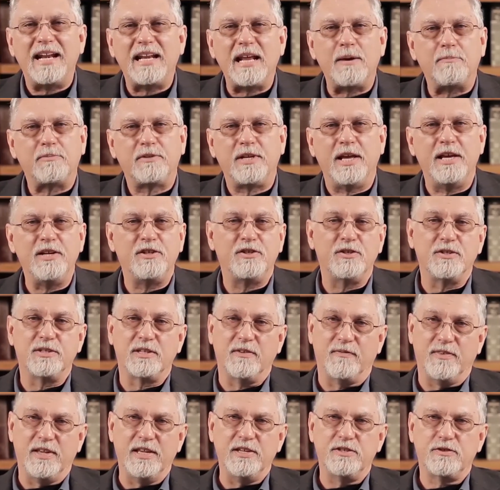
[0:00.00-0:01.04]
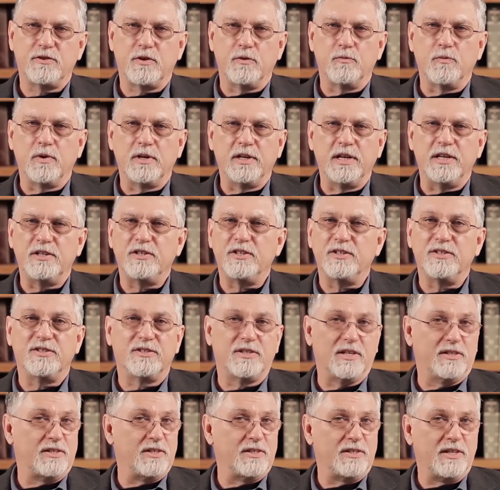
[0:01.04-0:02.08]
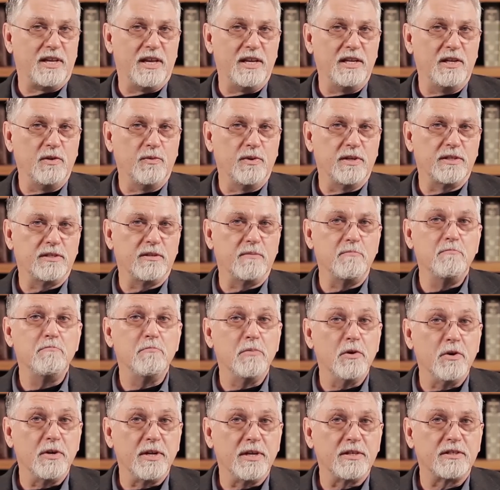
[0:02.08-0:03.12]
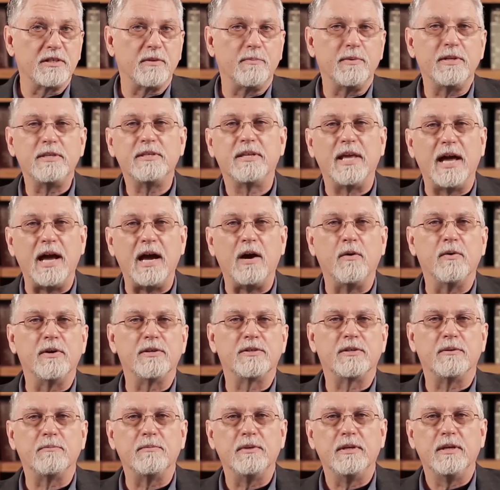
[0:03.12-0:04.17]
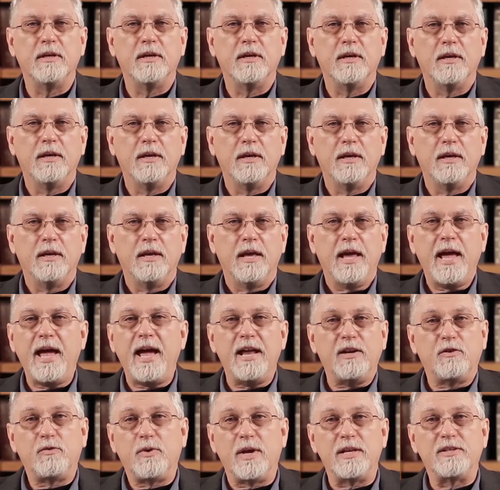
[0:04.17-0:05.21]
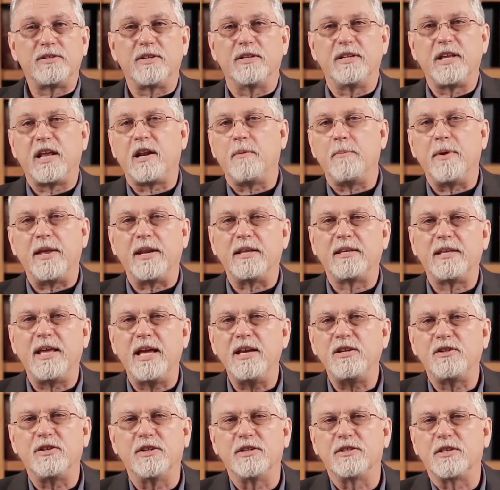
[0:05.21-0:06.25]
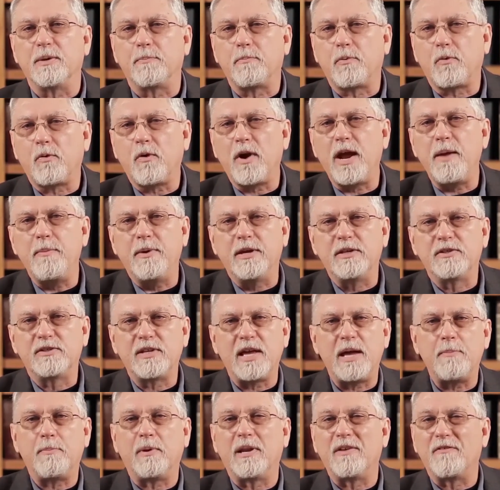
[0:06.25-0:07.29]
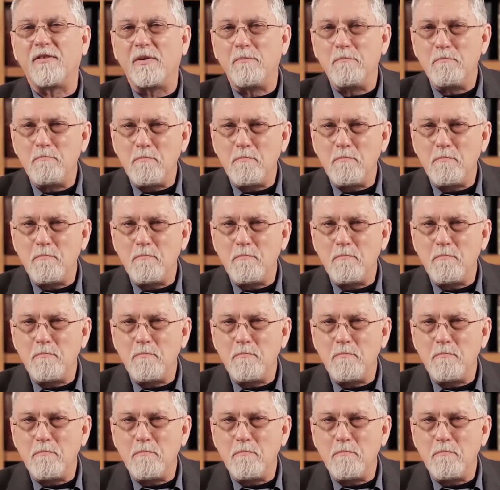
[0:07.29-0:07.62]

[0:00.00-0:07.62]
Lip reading: adaptations of Eastern religions such as Hinduism, Buddhism, and Taoism. And Transcendental Meditation is a prime example of a